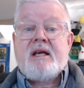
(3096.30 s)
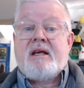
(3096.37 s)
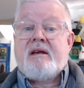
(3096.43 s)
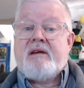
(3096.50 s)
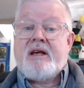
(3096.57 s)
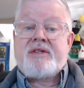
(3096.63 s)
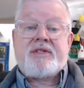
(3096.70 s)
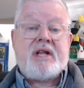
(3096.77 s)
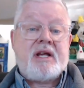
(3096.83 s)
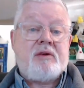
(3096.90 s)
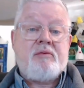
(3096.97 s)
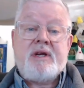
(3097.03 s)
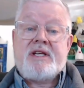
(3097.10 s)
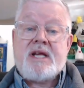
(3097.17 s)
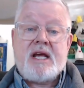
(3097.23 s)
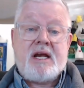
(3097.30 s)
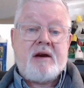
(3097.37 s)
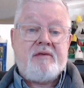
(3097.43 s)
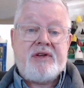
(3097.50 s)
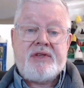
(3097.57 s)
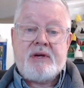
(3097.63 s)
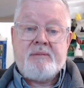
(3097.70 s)
it's like we take
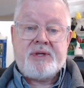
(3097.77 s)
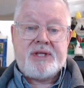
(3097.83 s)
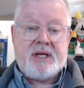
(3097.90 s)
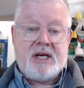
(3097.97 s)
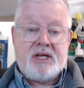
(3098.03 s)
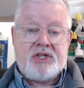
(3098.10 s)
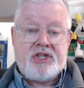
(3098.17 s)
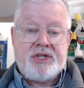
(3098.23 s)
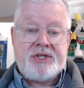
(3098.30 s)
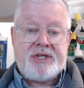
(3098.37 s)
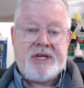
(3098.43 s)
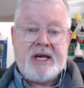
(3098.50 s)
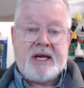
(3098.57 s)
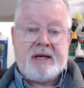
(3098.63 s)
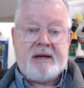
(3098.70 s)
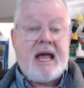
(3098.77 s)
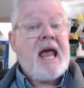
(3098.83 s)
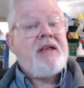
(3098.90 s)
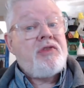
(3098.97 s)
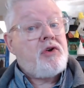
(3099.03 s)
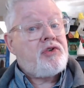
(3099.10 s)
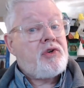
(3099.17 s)
everything but the kitchen sink.
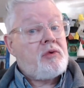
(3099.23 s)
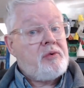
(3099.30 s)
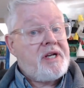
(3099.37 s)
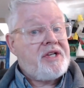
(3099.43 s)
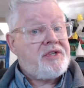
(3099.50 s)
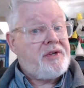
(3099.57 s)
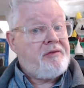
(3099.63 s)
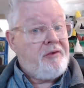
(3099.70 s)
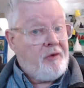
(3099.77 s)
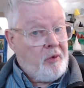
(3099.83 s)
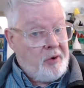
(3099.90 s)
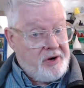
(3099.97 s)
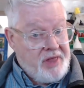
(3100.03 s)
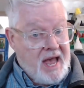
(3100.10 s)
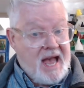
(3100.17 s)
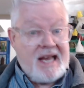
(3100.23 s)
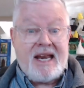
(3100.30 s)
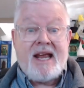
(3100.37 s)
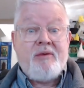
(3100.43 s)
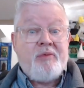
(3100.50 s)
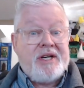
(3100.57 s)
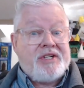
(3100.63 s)
And there's a reason for that.
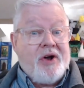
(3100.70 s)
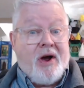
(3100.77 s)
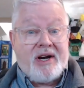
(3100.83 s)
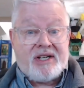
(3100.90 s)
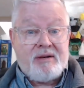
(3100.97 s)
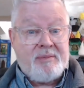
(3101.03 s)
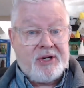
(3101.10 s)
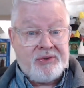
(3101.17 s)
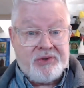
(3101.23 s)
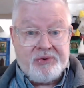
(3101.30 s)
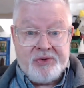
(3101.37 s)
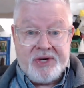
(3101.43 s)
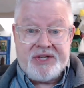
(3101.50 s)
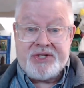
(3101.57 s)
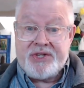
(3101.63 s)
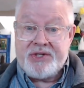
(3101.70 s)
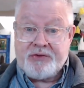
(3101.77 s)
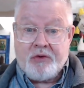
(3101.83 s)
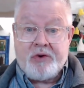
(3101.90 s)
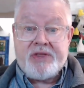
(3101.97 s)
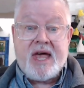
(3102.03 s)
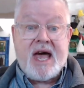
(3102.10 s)
And we talked about the reasons
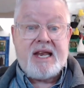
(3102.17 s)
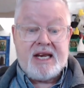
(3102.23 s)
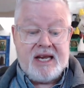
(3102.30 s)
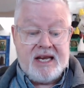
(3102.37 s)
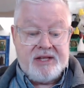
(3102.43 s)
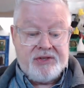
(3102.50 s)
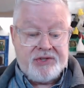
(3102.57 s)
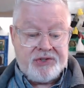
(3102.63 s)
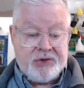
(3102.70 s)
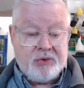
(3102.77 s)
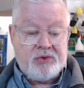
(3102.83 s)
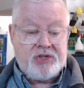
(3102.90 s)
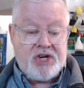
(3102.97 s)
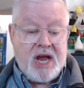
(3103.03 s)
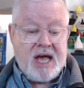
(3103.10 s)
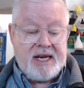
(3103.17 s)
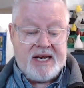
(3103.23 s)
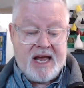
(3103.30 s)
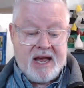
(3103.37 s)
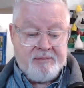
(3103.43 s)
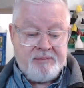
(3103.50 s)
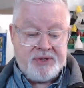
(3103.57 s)
for that in the So Chatty
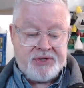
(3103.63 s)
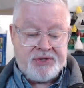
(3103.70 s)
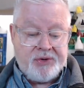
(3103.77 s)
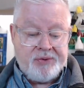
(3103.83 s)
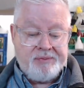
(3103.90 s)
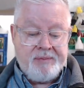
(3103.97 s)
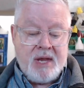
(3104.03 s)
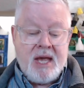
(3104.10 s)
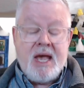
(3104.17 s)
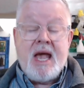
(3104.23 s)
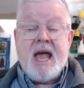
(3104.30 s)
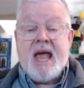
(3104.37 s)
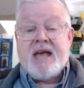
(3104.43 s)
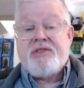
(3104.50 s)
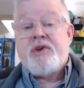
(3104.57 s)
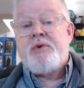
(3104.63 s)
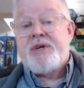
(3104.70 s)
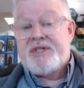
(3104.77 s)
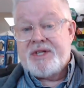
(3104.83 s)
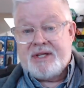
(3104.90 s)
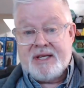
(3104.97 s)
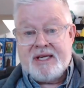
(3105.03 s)
episode. And there is
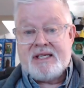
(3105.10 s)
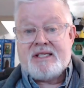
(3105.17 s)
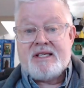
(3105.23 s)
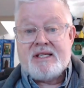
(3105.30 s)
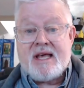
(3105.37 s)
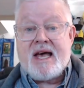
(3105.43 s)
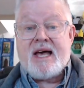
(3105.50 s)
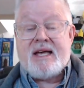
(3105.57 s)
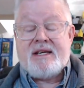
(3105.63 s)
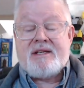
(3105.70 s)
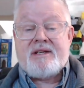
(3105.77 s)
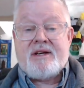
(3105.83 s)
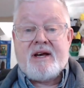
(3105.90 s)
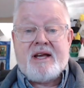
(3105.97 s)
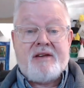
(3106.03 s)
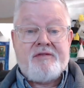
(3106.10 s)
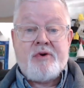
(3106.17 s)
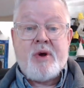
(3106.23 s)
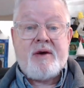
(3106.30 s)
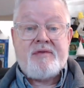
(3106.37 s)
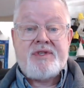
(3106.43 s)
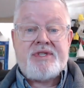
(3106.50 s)
a link to that if you
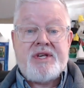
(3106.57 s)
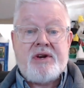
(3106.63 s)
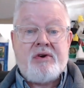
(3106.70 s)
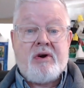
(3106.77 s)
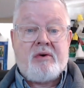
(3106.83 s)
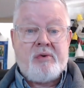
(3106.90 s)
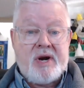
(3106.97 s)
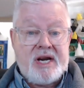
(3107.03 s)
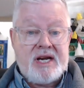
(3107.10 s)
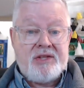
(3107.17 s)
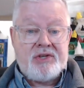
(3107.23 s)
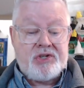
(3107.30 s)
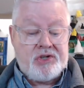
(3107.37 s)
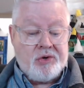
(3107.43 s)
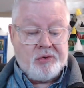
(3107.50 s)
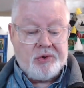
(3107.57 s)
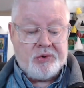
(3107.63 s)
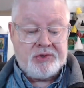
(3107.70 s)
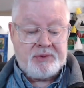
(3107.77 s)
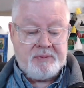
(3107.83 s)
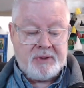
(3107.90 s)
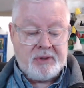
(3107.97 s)
haven't seen it already in the show
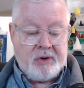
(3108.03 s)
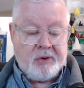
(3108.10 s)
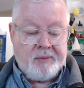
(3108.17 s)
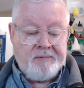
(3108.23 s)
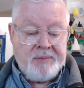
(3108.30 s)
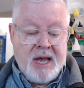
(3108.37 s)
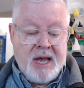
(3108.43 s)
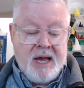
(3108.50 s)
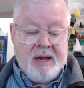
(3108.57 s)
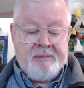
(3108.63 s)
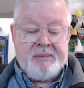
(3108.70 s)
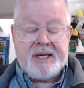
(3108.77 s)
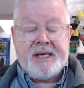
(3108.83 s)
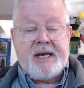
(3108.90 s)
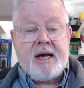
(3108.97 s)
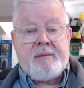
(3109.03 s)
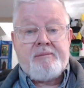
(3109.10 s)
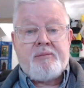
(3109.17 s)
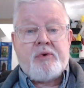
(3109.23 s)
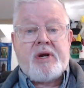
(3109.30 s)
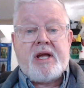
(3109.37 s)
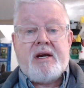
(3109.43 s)
notes below. But yep,
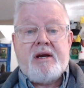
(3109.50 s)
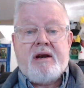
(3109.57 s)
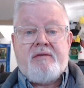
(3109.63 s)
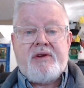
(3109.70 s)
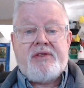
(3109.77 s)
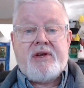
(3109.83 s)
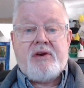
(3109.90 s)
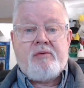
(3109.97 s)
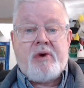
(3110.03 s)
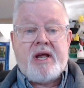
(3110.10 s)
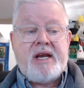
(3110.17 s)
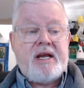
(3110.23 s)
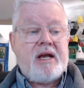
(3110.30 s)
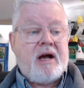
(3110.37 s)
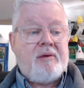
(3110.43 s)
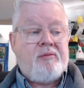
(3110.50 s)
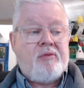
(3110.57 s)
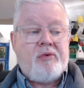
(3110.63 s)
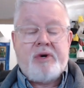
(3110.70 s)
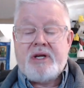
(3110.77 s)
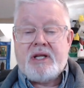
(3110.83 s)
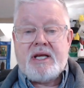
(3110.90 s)
we're getting everything ready. I'm
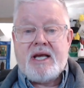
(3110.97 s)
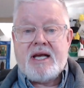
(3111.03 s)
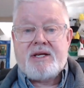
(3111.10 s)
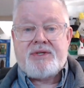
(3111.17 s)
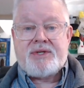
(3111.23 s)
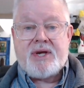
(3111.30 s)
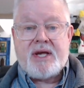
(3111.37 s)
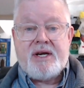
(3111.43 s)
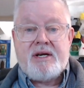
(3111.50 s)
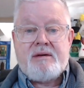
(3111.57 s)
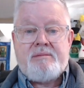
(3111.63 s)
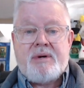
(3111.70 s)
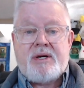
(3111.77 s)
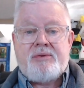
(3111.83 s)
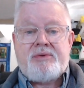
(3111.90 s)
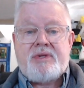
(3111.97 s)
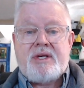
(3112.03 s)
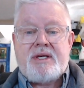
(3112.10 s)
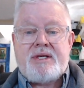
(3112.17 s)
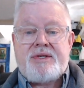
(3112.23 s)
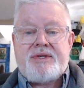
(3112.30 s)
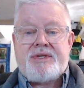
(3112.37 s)
really excited about
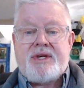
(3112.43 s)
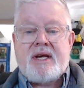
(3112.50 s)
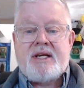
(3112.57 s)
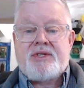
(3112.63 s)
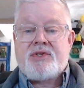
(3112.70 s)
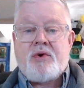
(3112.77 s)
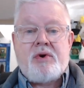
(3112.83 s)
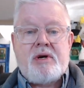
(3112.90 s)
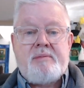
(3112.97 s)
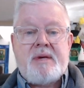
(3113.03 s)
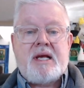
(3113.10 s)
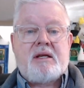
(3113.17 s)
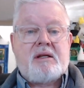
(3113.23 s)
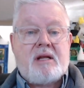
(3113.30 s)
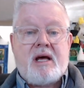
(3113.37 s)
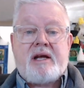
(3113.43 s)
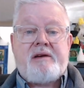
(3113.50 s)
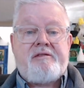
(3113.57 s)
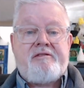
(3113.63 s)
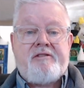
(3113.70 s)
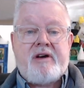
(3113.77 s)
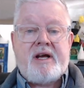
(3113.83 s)
this. It's going to be a lot of
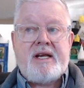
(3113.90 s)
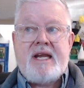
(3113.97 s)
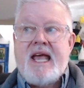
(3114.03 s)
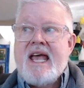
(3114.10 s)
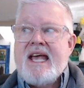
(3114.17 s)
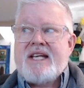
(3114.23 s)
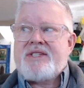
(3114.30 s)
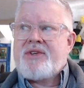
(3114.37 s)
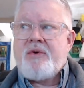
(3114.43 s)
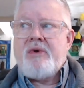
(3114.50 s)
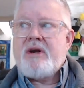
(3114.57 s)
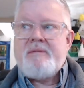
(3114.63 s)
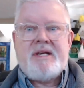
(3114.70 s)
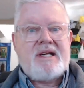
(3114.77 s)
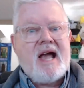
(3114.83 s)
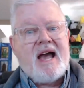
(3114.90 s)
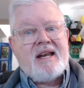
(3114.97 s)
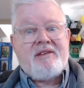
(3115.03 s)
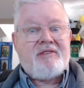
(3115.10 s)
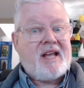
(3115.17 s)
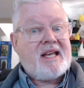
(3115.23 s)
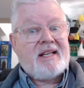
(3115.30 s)
fun. It's going to be kind
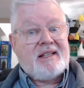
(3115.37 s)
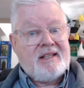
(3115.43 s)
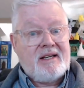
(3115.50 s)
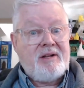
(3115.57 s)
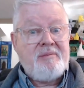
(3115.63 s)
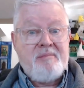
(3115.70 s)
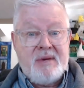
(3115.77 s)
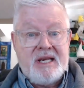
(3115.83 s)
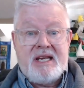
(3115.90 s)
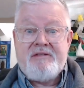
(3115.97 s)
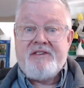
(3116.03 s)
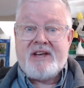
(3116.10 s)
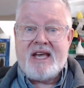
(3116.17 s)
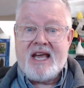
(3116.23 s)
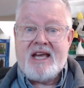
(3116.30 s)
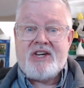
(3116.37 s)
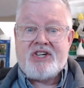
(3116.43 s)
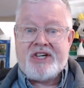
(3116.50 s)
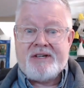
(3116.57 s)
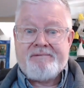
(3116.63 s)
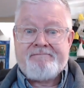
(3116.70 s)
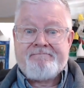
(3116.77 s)
of like a little mini
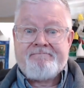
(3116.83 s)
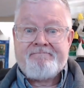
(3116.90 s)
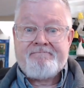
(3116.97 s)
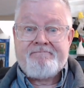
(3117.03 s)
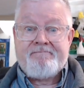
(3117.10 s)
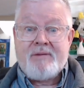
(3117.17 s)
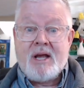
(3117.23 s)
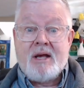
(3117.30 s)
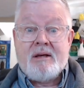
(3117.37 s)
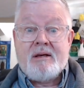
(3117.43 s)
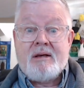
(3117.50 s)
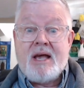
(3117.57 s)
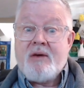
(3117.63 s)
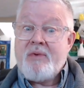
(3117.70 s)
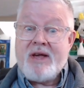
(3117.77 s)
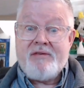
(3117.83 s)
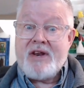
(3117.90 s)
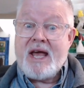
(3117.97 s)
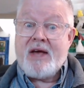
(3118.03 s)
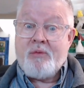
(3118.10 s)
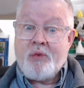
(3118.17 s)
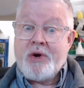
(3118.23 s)
vacation. And we haven't
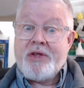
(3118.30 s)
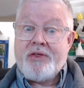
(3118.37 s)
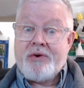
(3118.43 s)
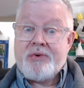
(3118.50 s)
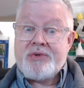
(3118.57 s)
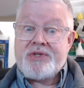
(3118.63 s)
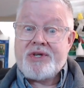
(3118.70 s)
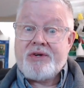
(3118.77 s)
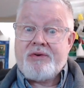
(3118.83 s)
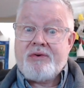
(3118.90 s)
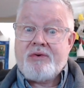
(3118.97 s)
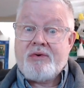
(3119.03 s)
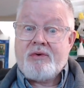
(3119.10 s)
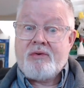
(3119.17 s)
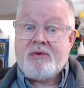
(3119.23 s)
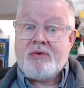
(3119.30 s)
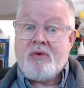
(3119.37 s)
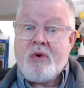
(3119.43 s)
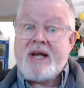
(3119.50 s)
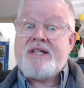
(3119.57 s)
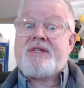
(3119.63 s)
had one of those in quite